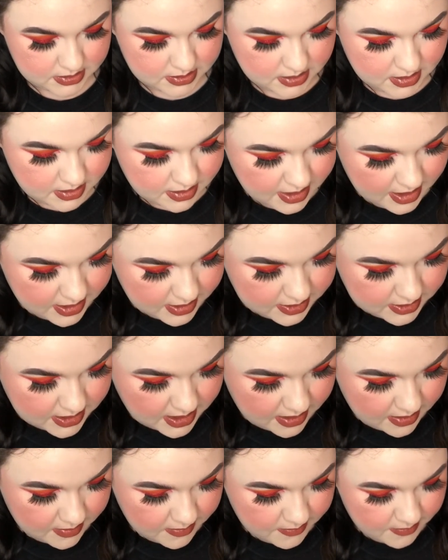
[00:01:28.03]
Are they the
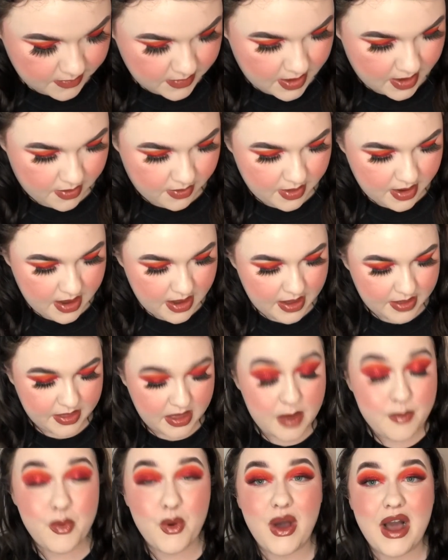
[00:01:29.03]
same? No.
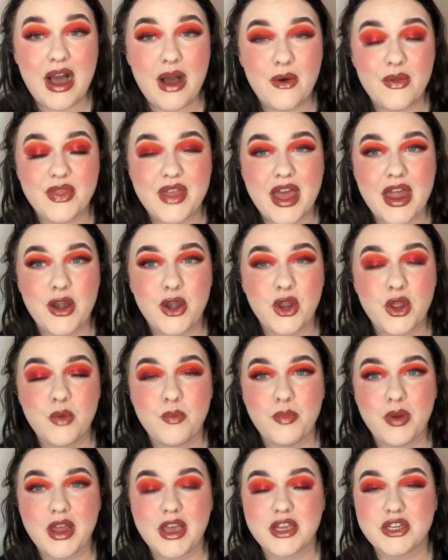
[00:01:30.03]
They bought out their new
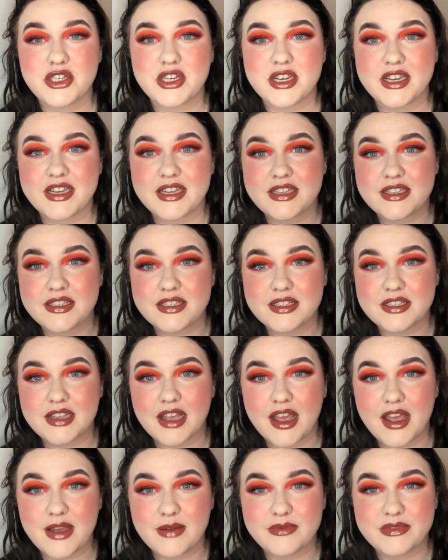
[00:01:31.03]
blushes,
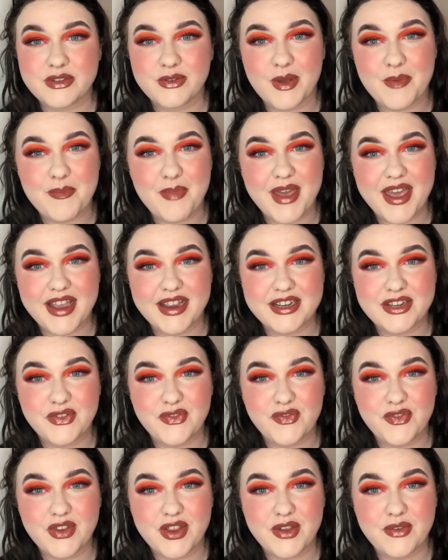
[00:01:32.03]
so I picked a
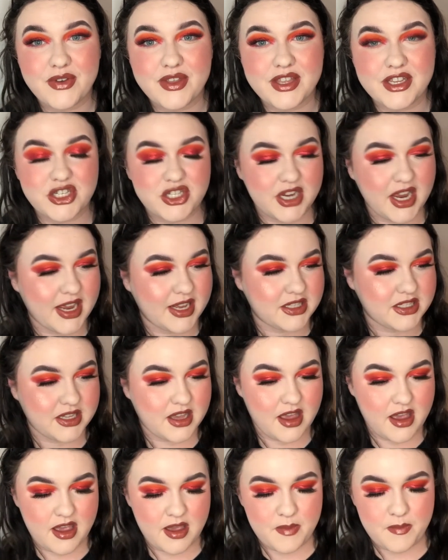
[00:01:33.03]
few of the shades
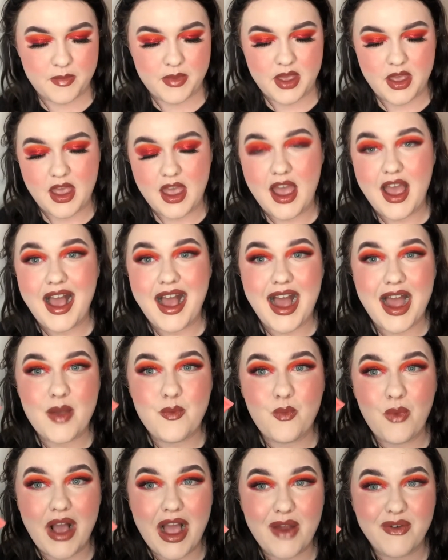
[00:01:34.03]
up.
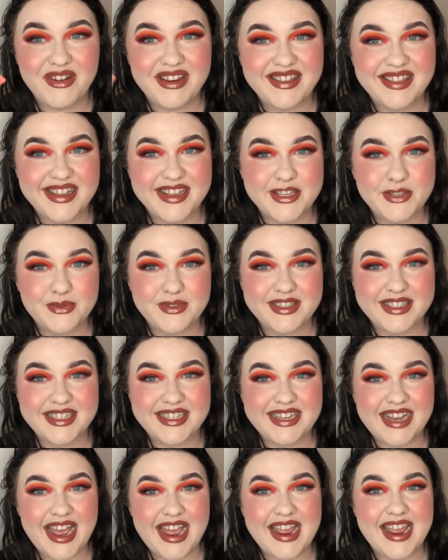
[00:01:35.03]
I'm wearing this one
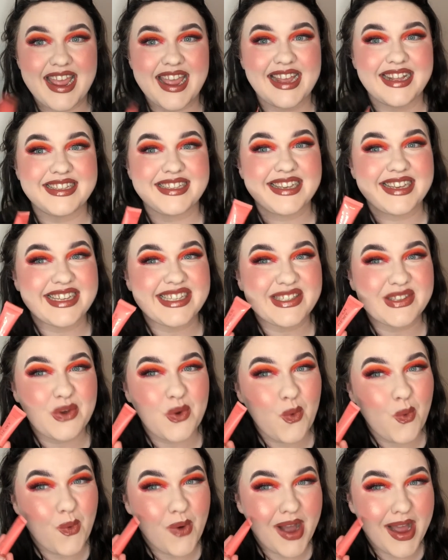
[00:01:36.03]
today. It is
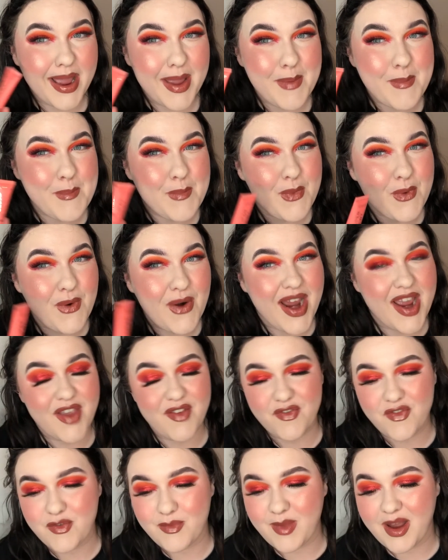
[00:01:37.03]
quite bright
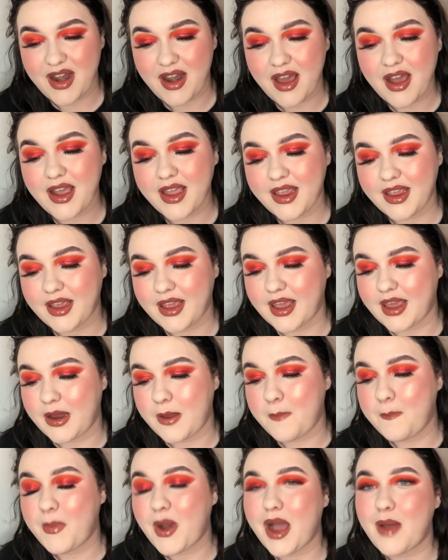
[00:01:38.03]
for my liking,
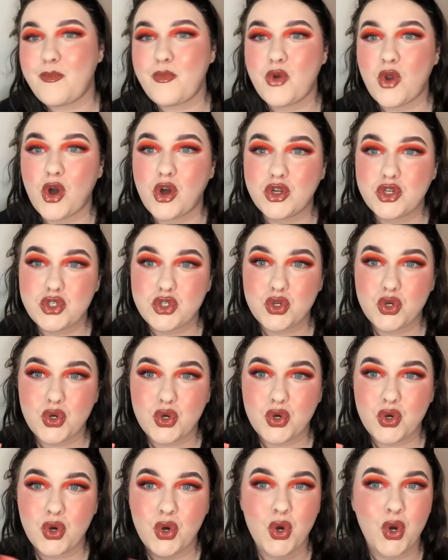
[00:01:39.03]
but I'm not
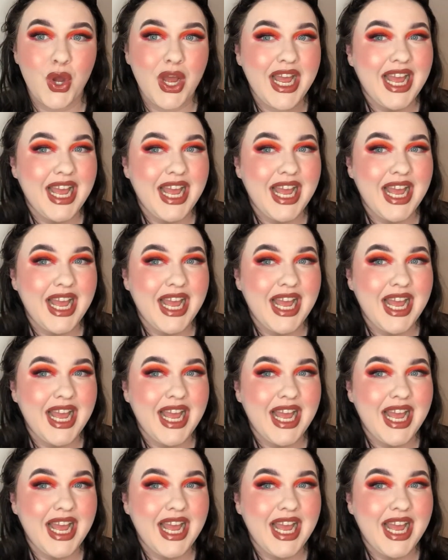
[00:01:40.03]
sure